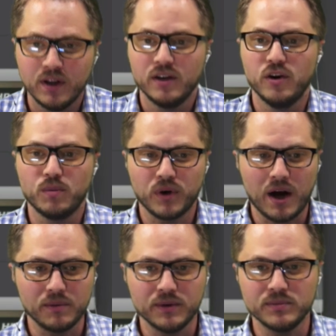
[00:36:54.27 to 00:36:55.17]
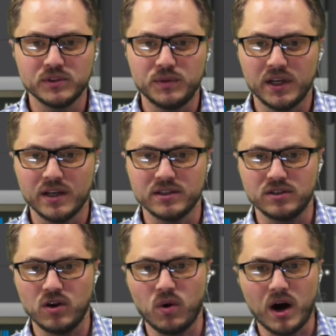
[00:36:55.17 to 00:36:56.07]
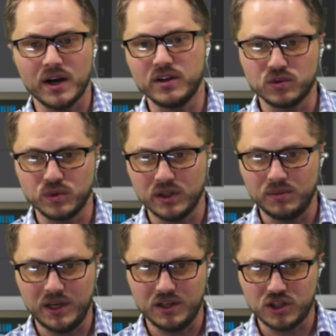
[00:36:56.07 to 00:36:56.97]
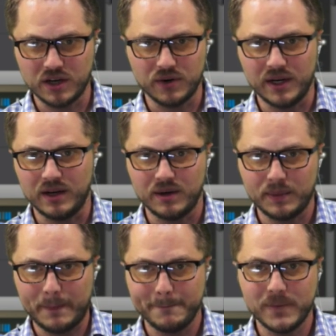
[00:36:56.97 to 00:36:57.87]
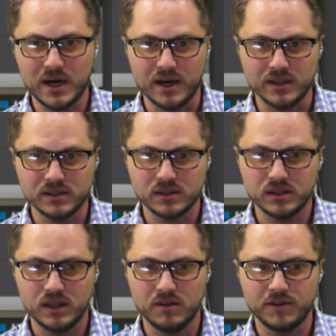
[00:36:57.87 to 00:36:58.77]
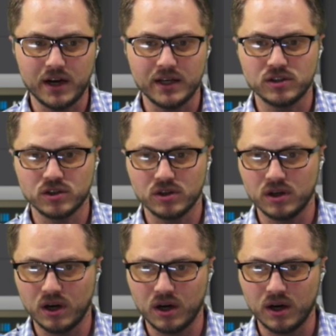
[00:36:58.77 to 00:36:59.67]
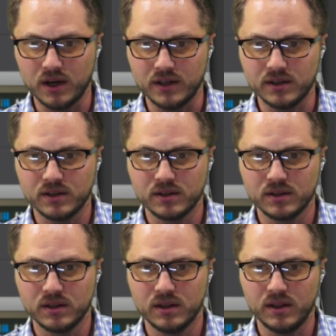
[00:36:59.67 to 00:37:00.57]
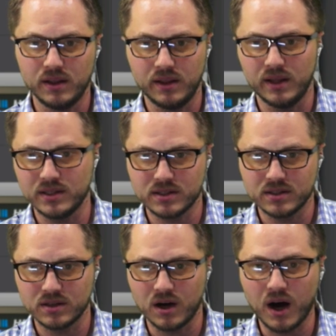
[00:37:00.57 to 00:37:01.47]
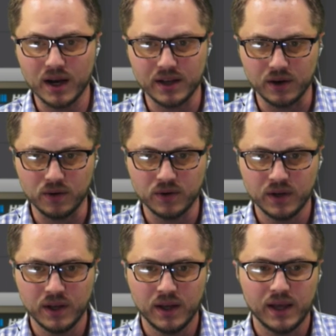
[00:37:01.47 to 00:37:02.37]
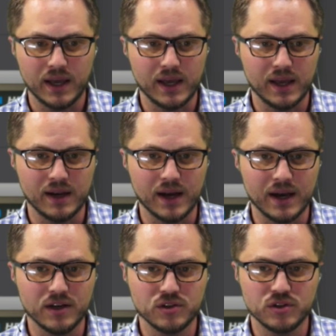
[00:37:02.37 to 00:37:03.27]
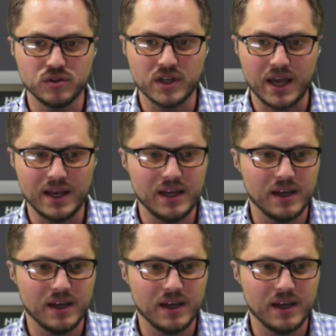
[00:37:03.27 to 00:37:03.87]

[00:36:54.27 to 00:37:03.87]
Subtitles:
no problems because no audio is really being generated. But if I turn on this audio and I introduce any